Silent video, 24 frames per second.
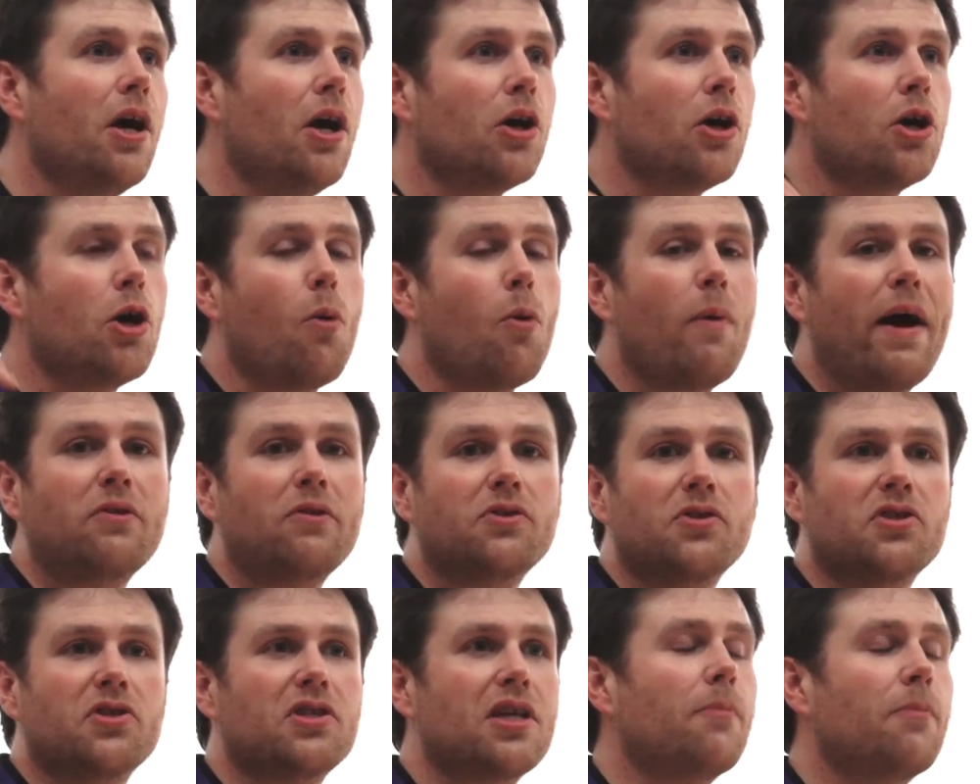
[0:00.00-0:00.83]
Go out
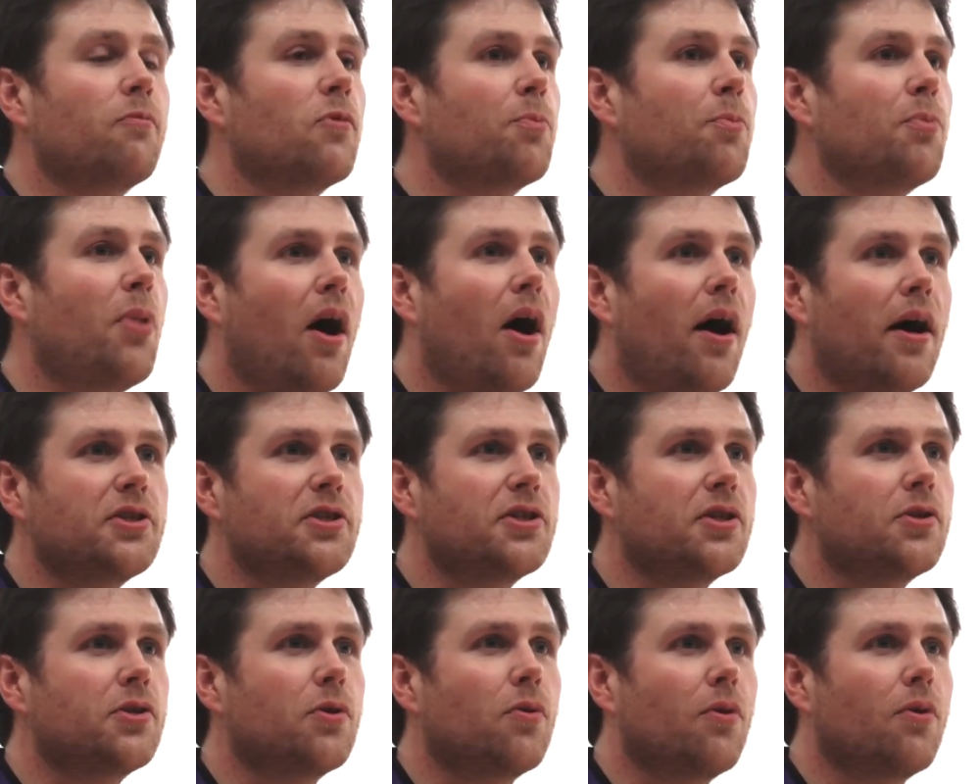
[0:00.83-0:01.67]
to some
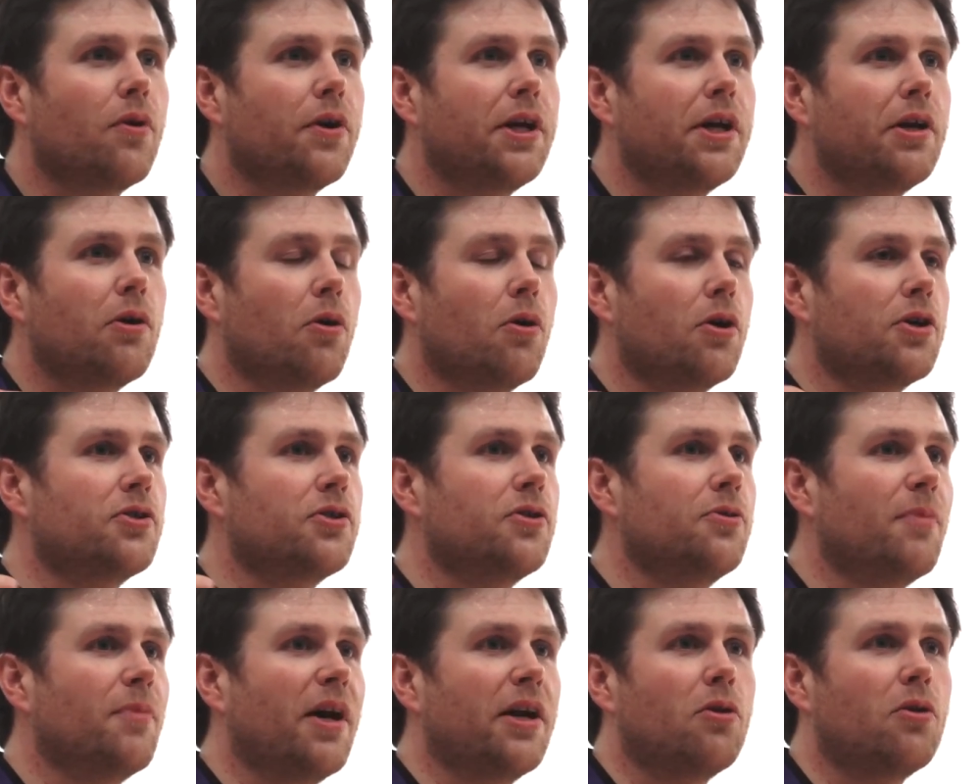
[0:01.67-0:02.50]
repository or
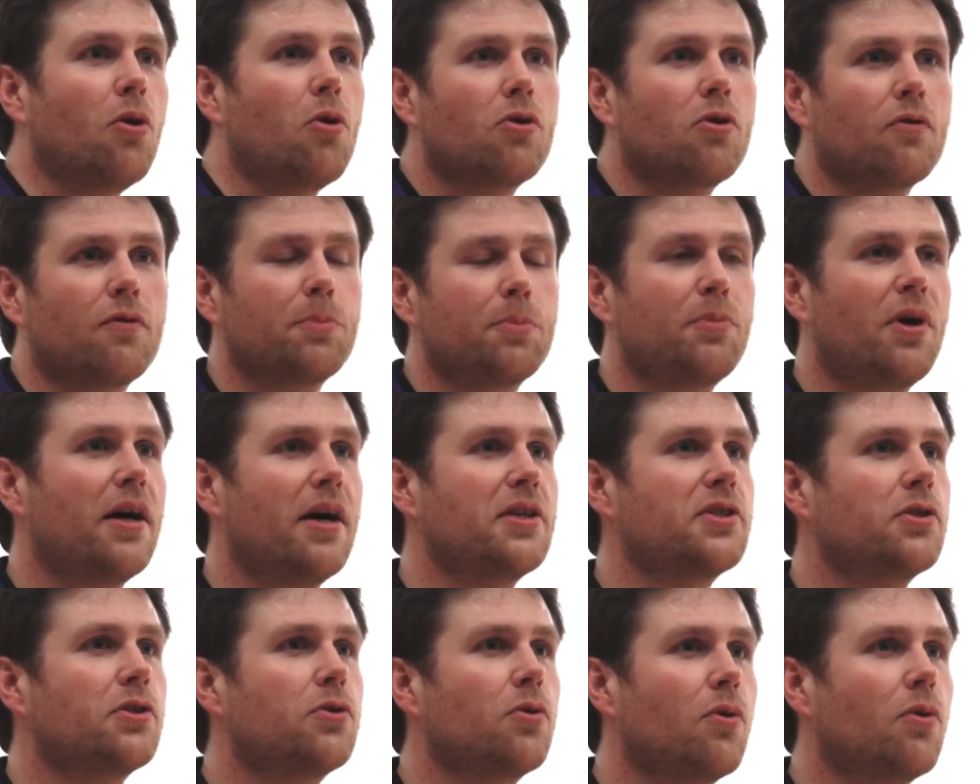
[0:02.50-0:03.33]
to my local
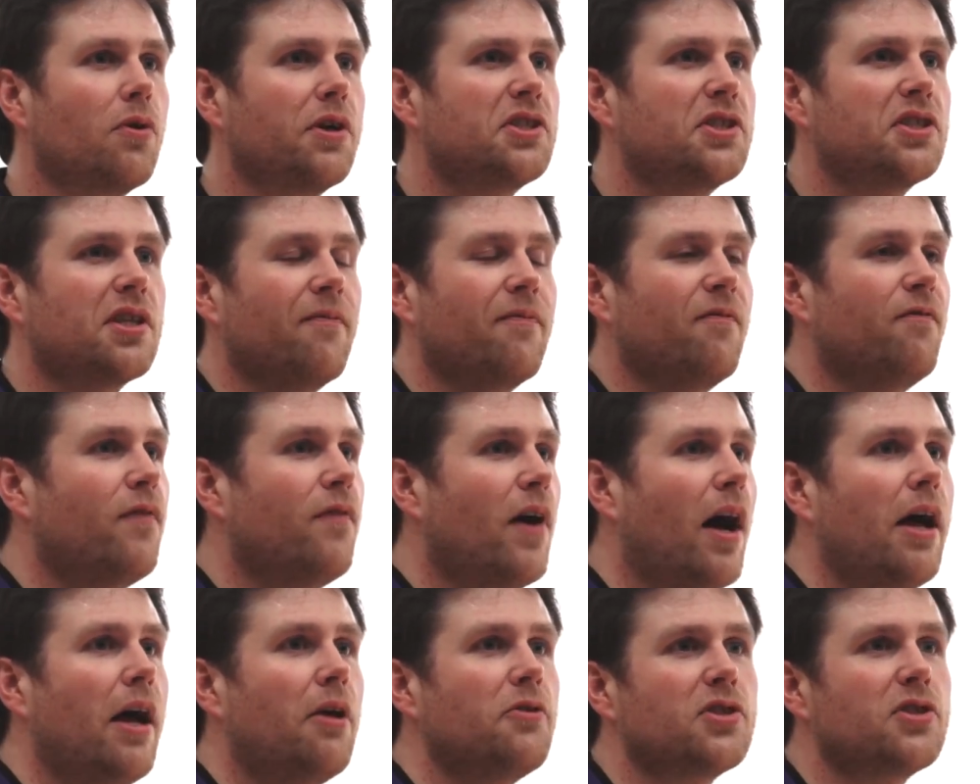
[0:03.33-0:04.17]
repository, some
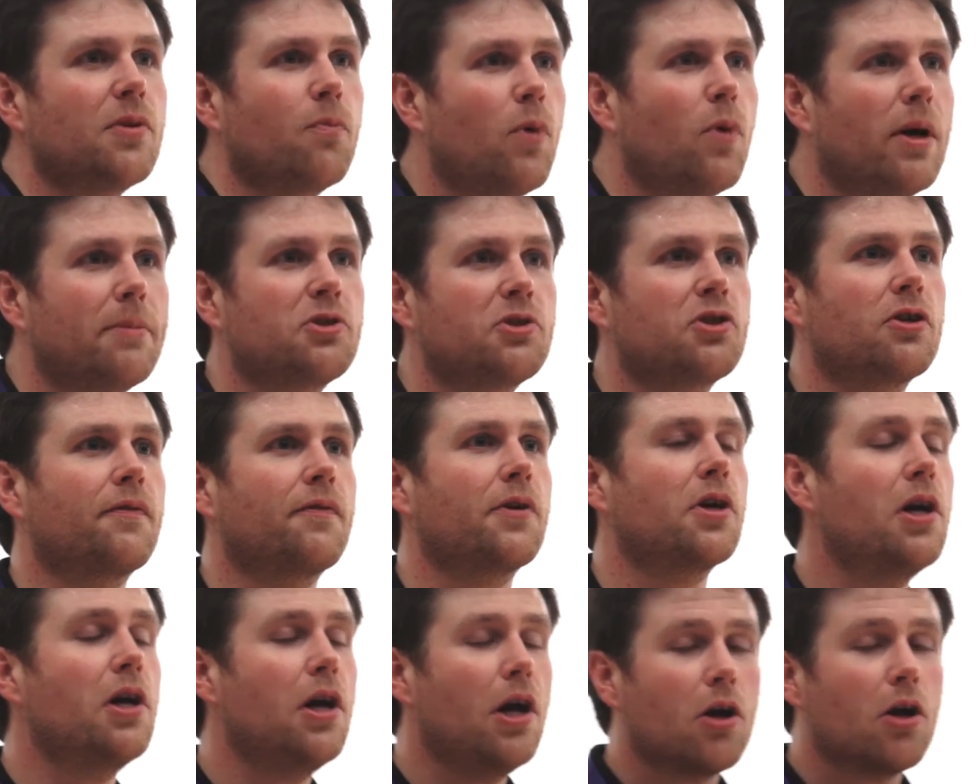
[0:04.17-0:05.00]
file, some web
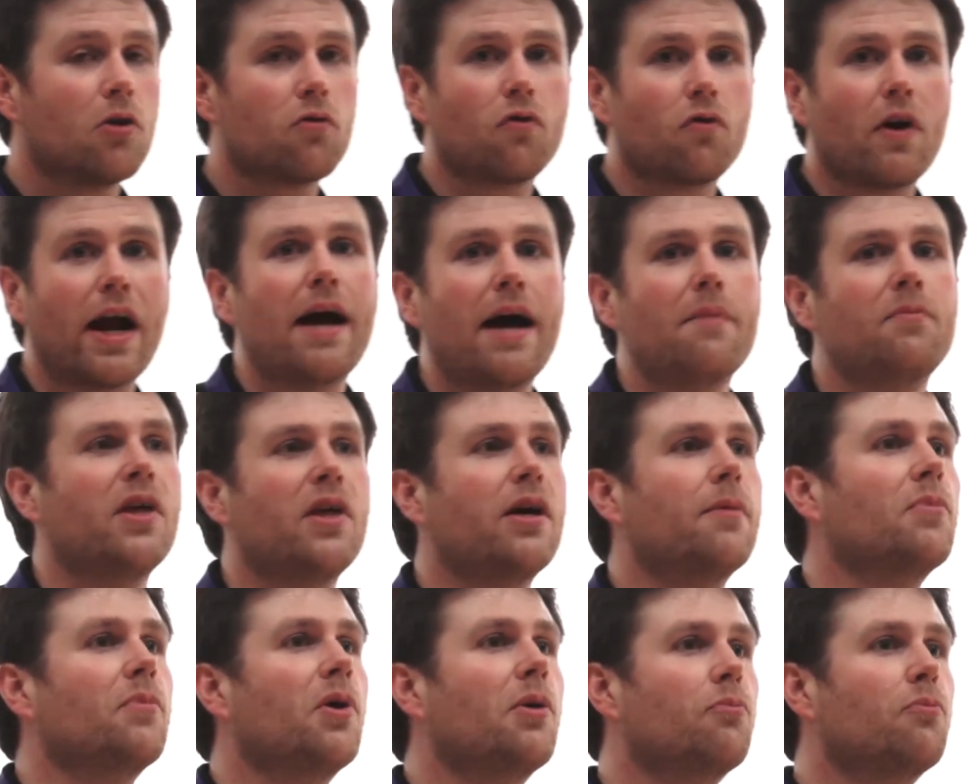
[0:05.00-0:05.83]
server, grab
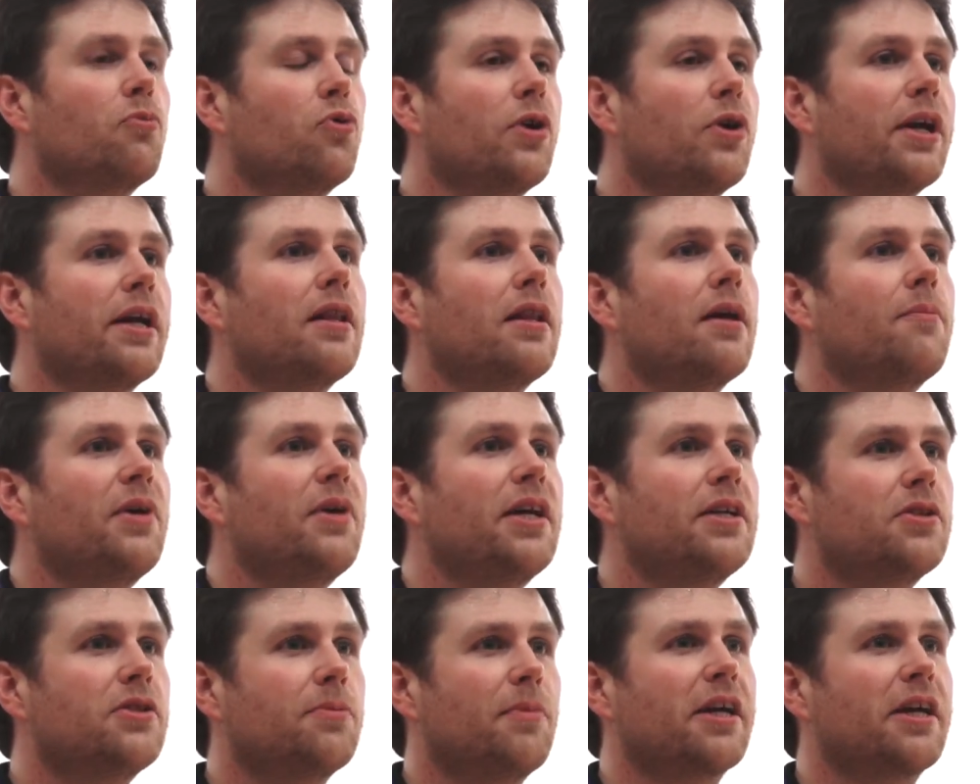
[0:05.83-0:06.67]
them, bring them
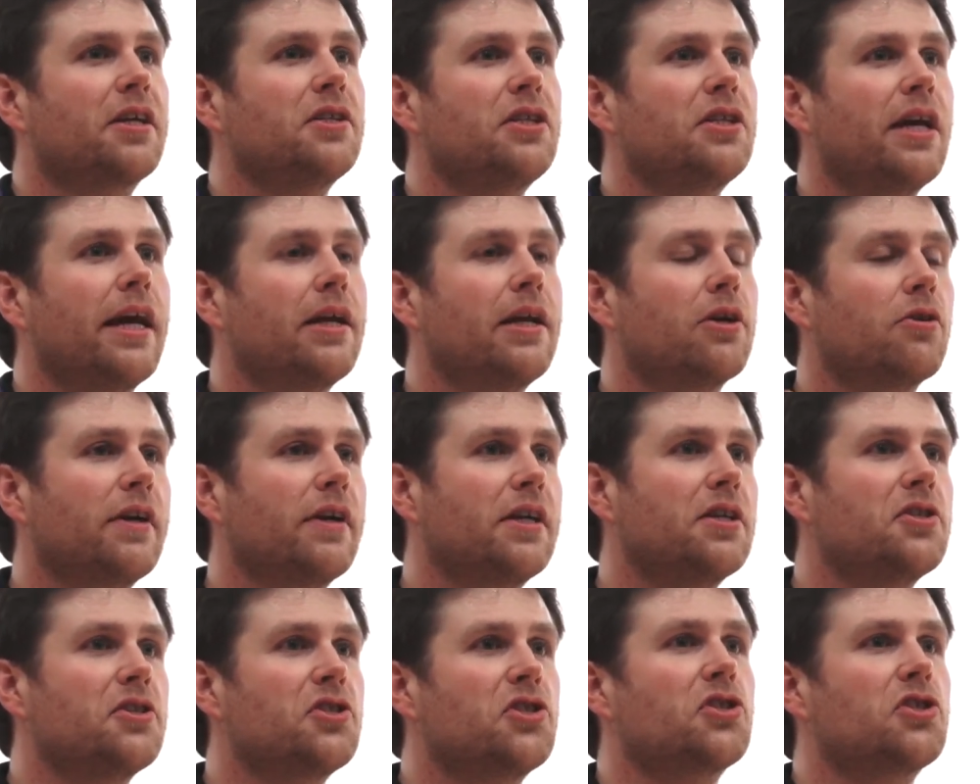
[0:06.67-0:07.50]
into my container,
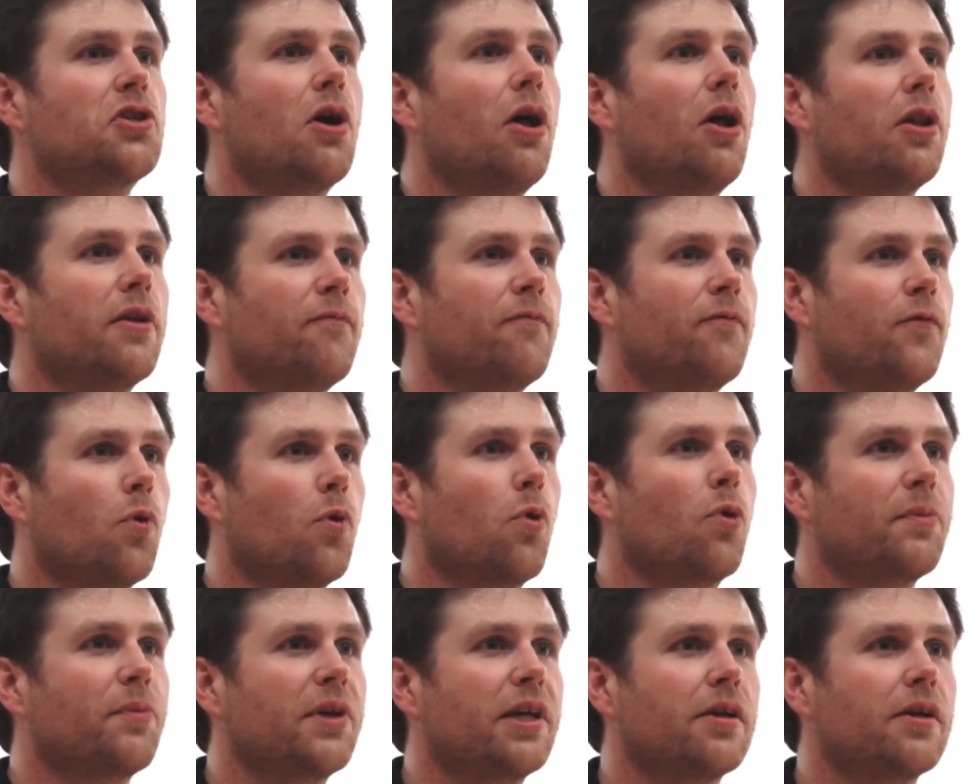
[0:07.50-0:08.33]
and install them
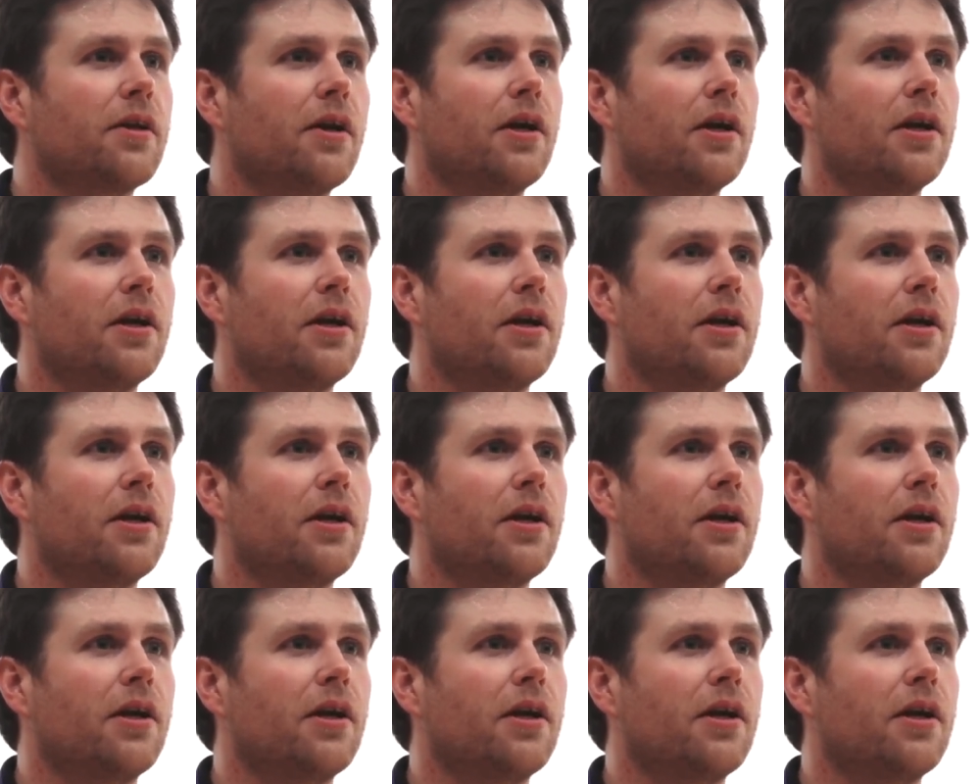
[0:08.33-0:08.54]
for me.